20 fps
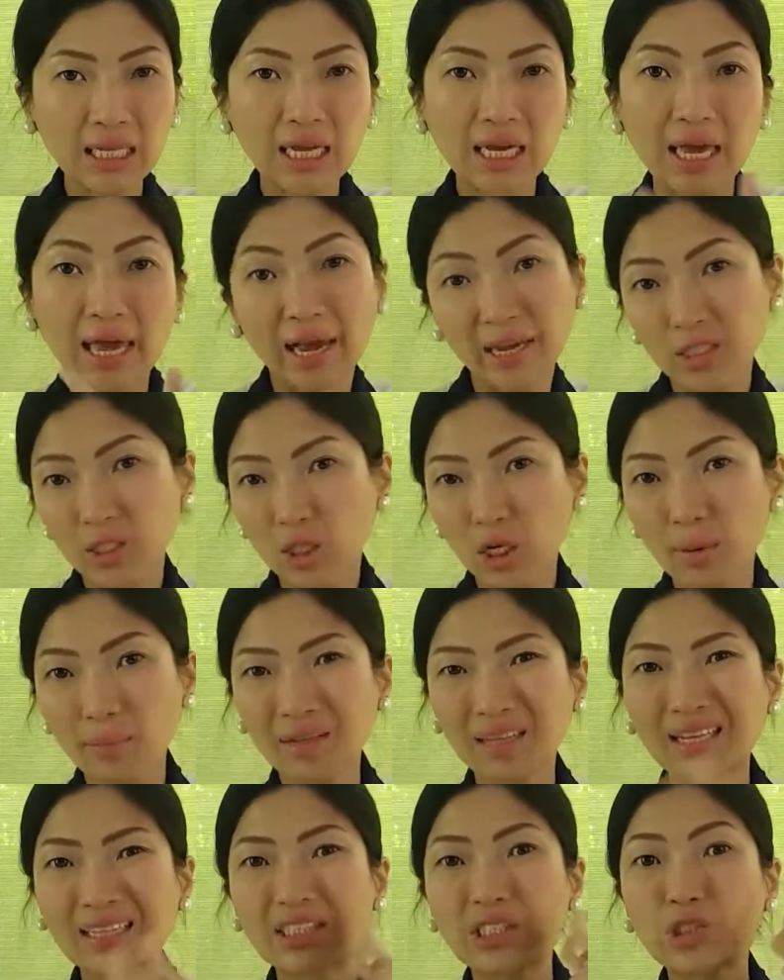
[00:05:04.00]
Ylang Extra,
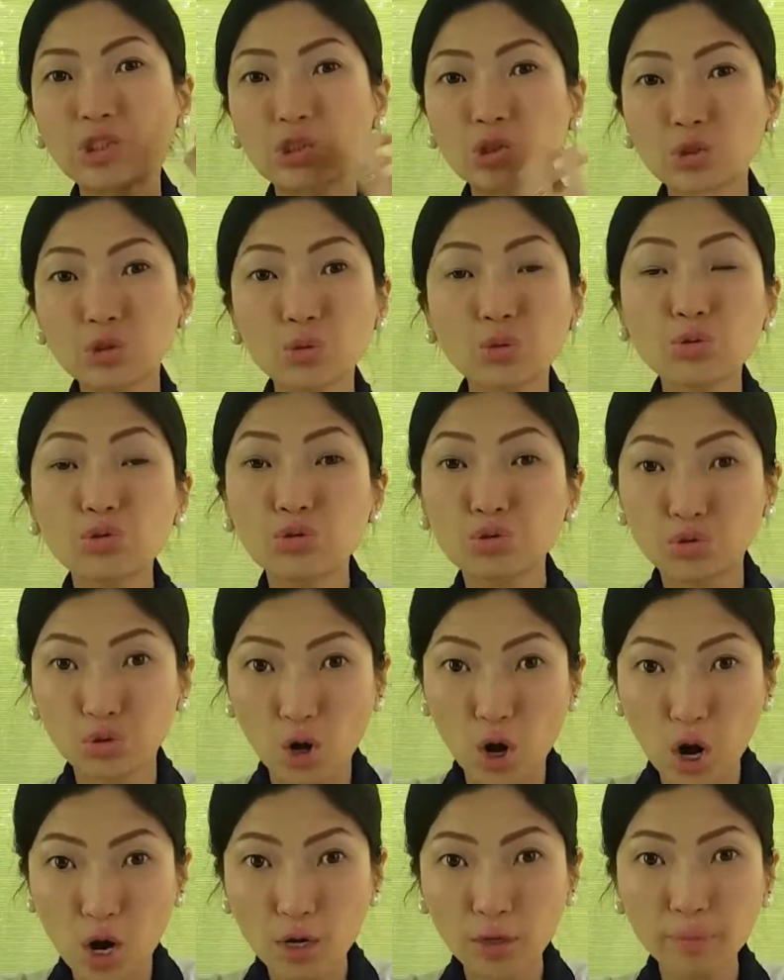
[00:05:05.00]
but it's too
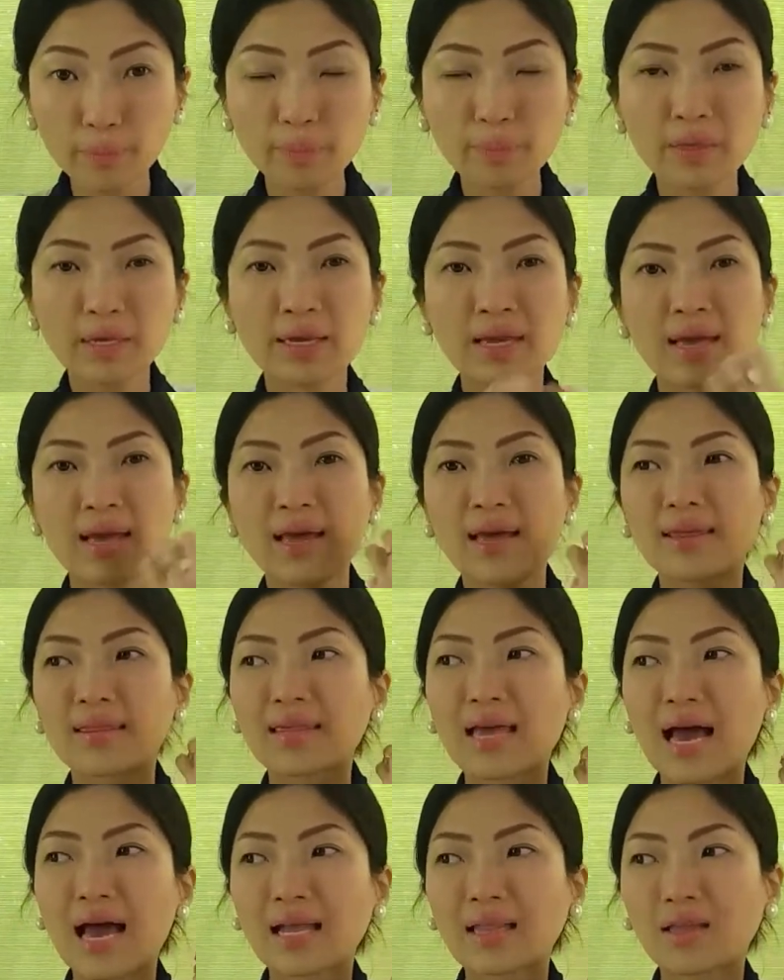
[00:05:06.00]
strong
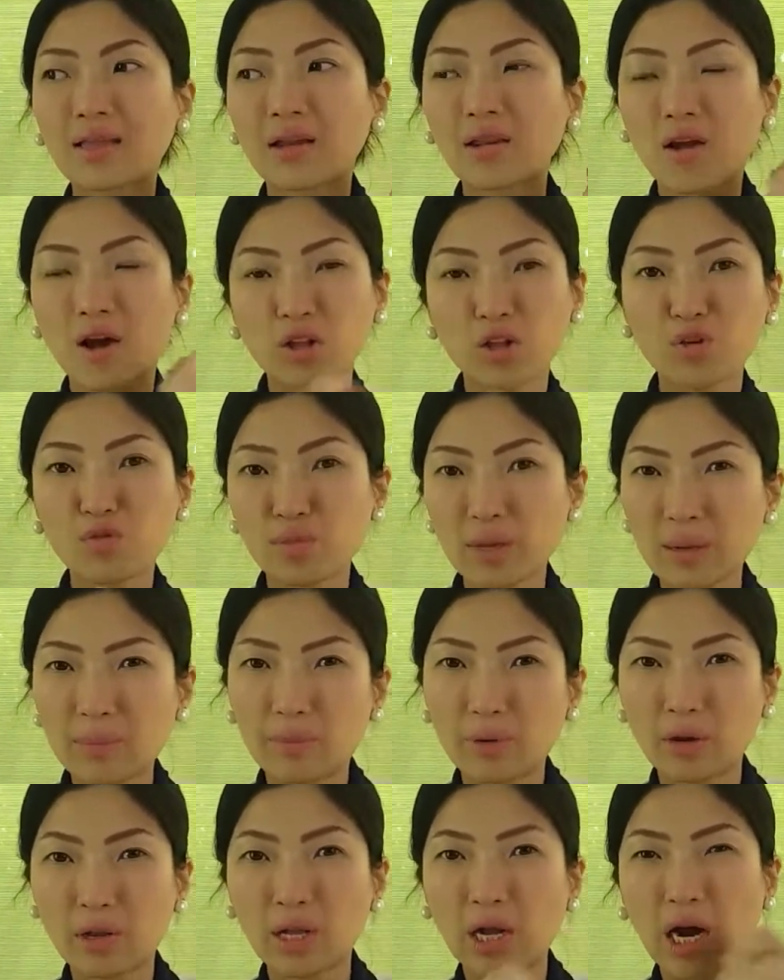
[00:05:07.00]
that a lot of
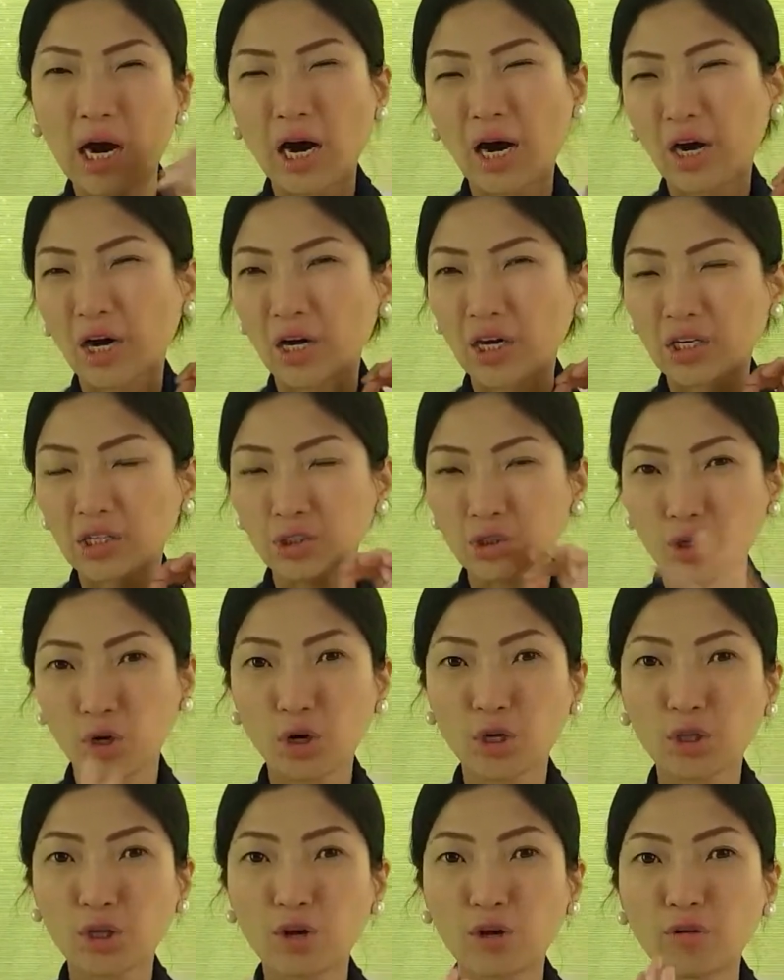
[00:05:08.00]
people are
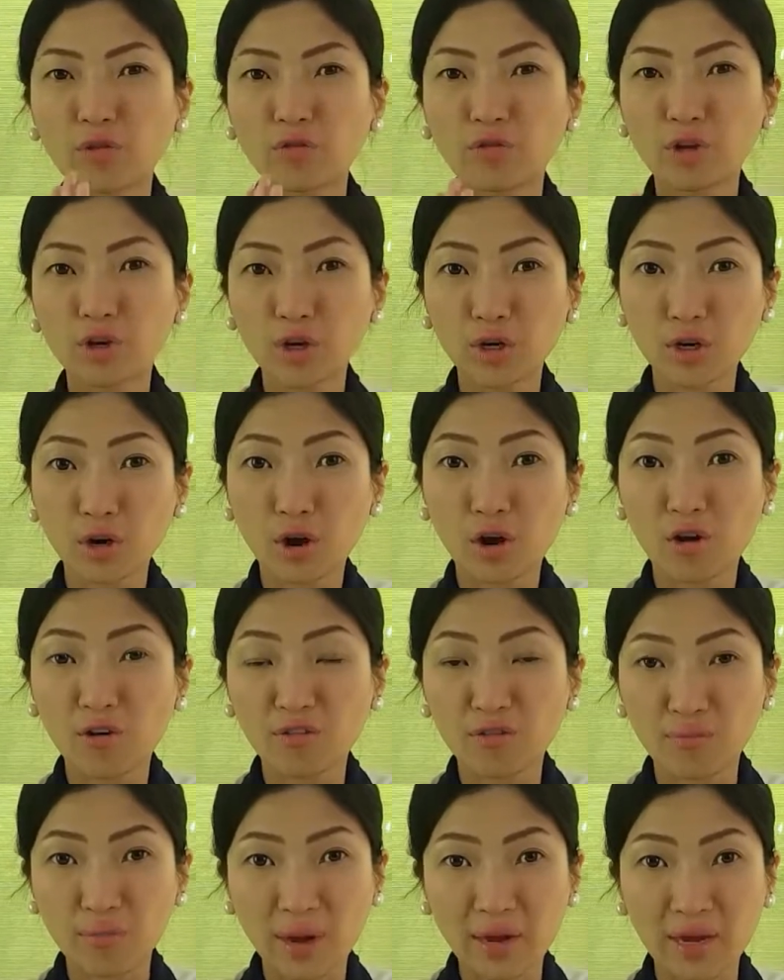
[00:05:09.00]
sort of turned
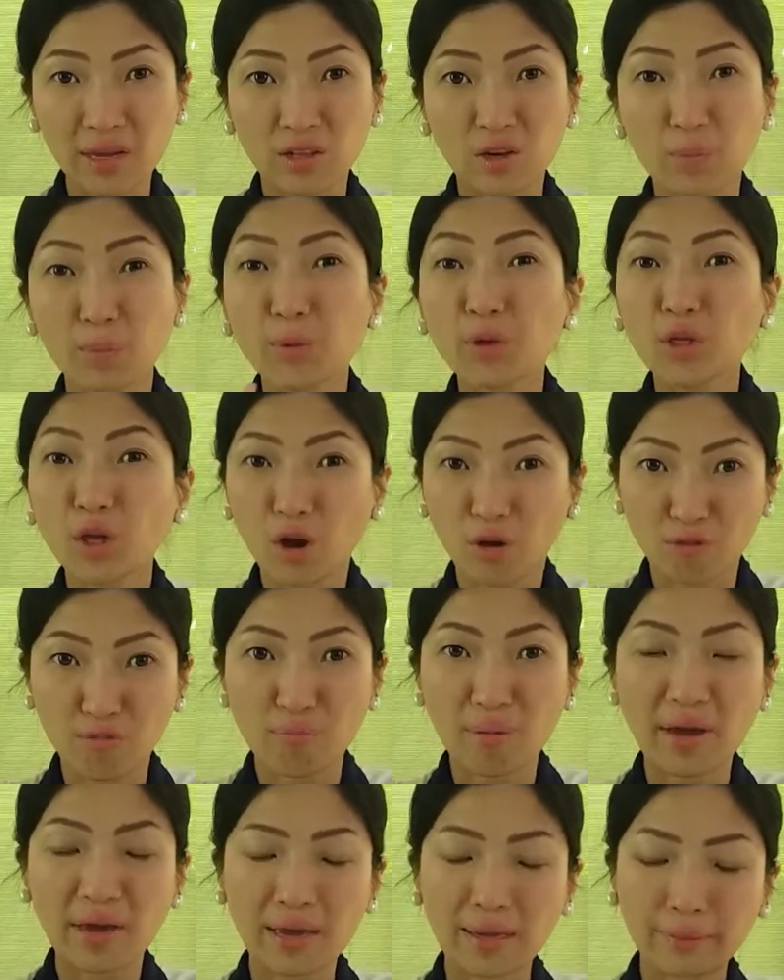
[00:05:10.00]
off by it or put off
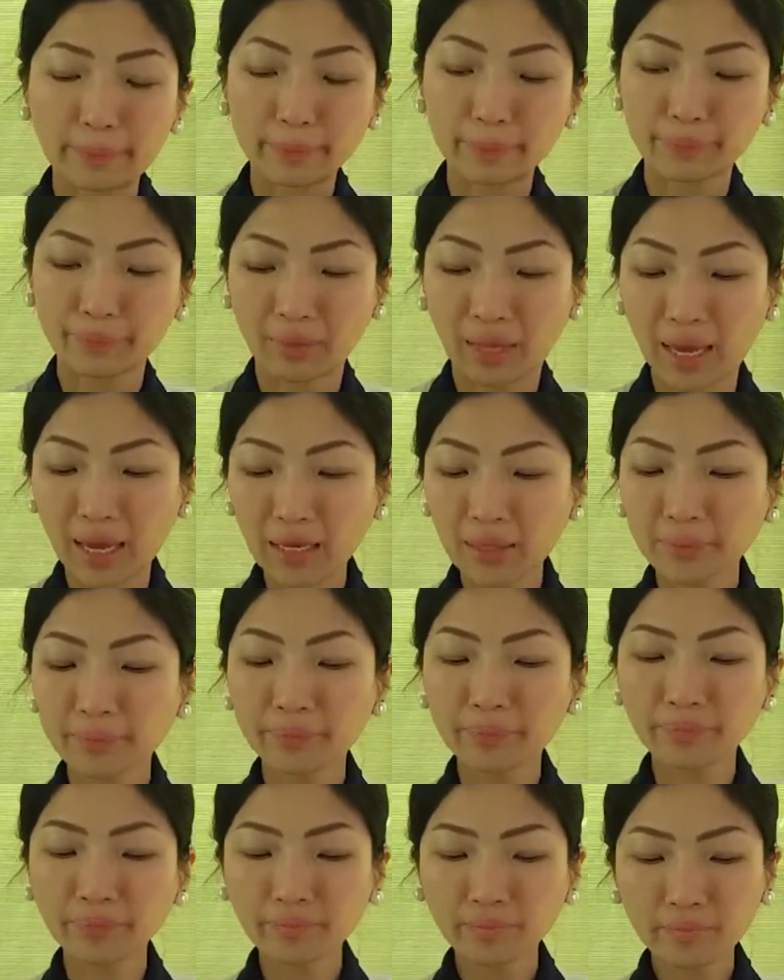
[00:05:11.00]
by it. Okay?
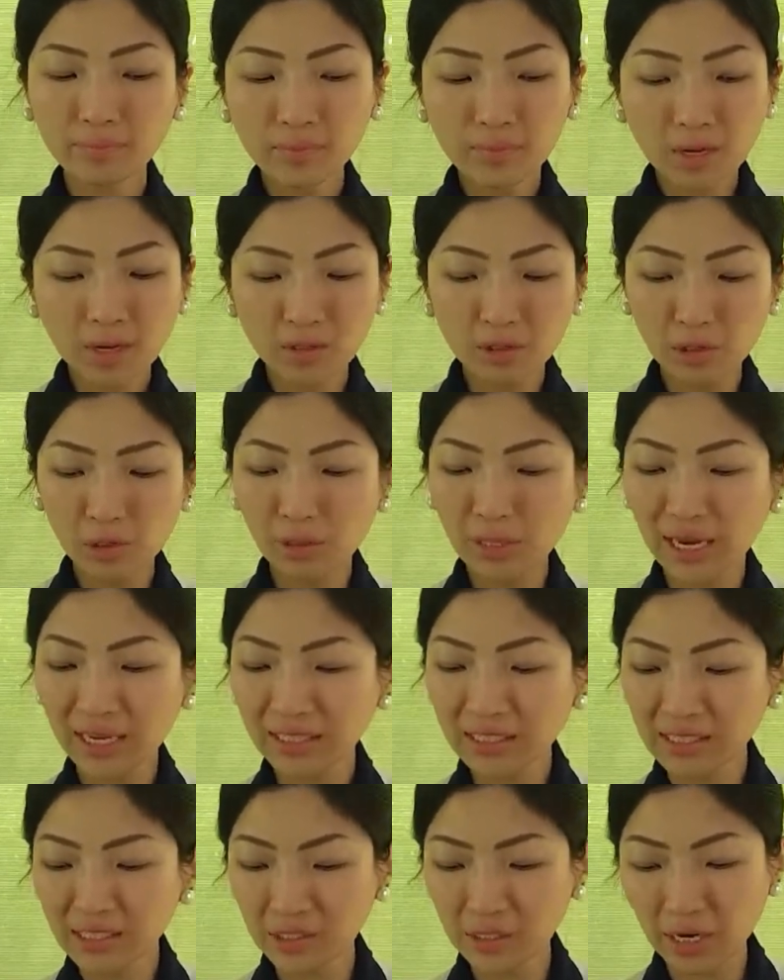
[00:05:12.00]
So
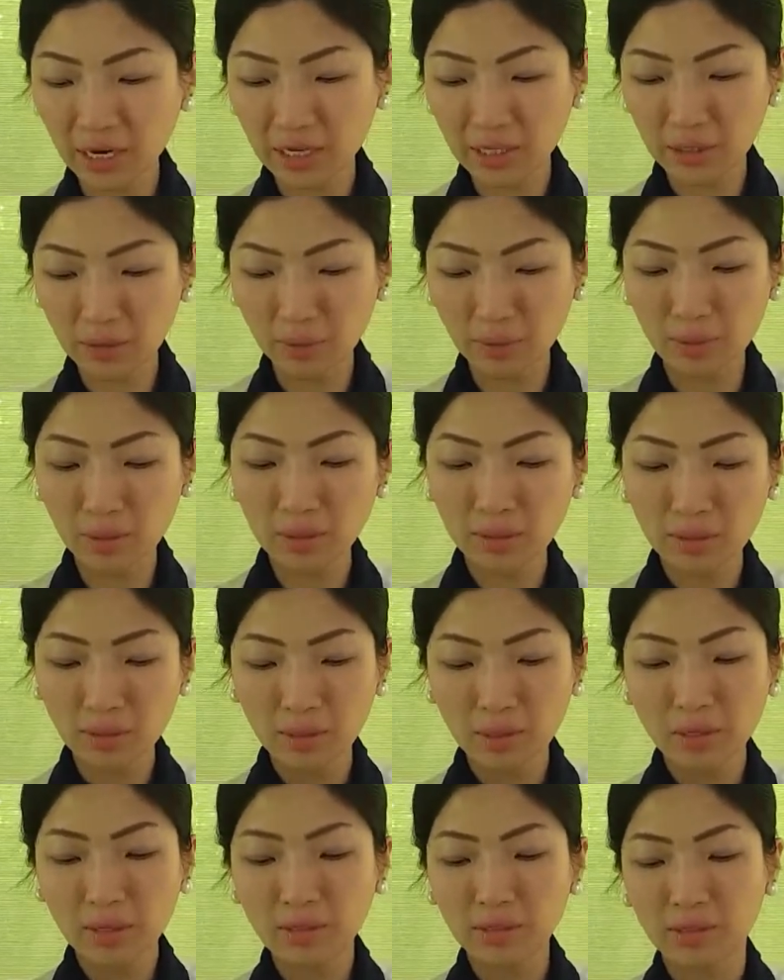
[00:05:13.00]
let us try to
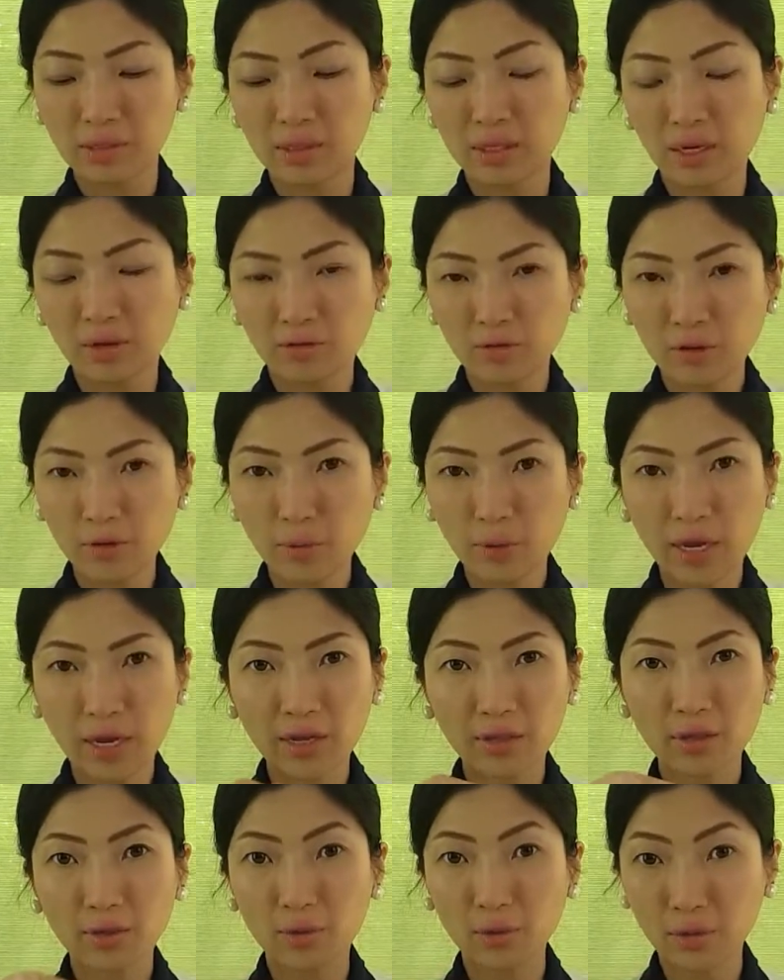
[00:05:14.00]
sniff our
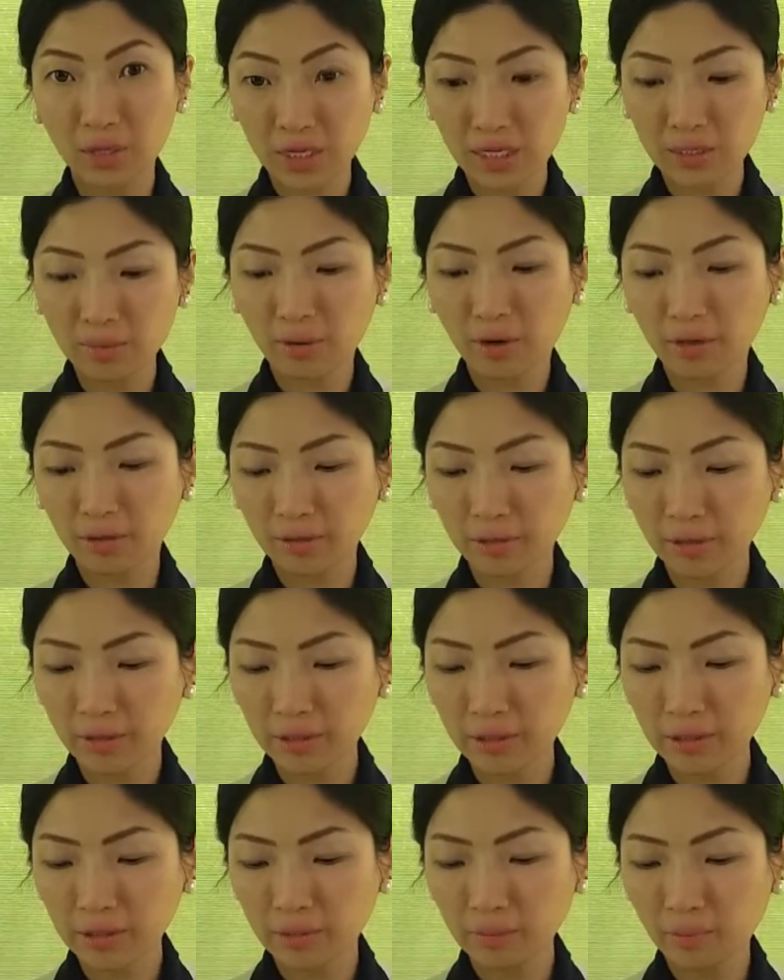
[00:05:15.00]
way through these
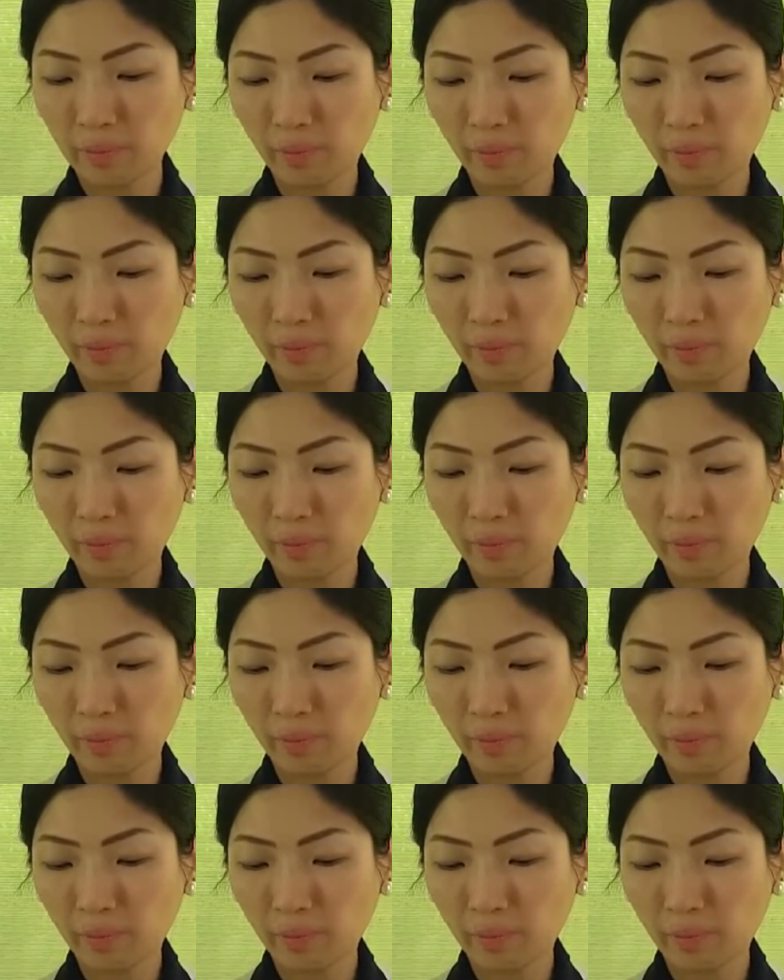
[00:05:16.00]
bottles.